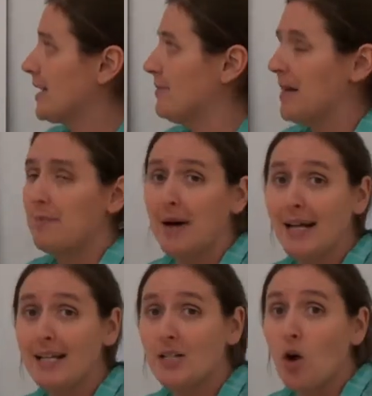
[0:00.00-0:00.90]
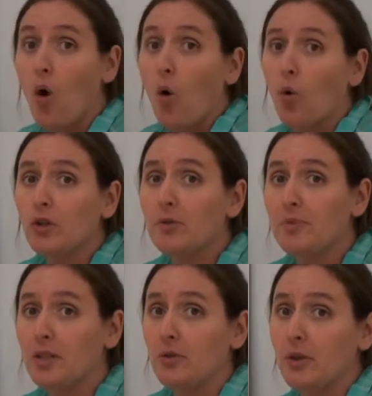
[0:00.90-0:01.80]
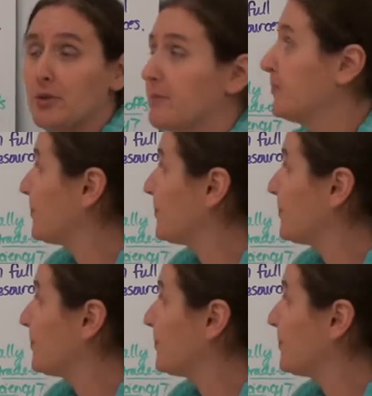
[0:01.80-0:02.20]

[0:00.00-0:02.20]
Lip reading: can make bikes or computers.